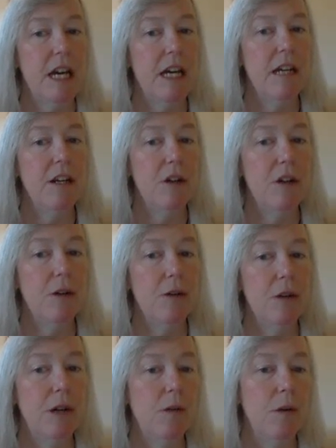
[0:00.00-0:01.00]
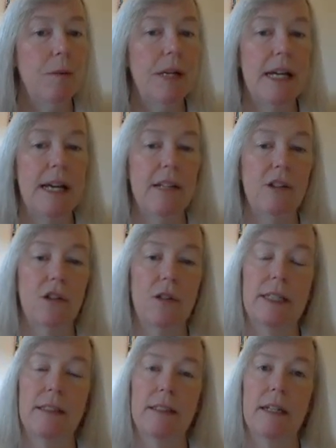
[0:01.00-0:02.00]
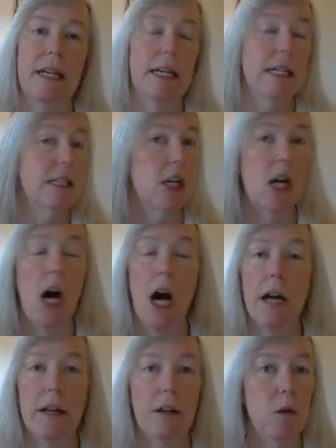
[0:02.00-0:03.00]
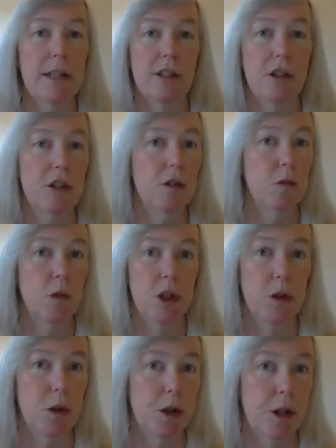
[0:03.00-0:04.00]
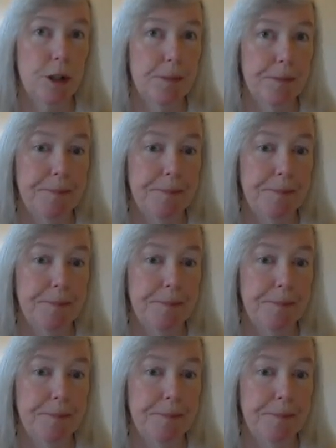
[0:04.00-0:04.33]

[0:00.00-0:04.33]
he knew it would be dangerous, it's not in question word order.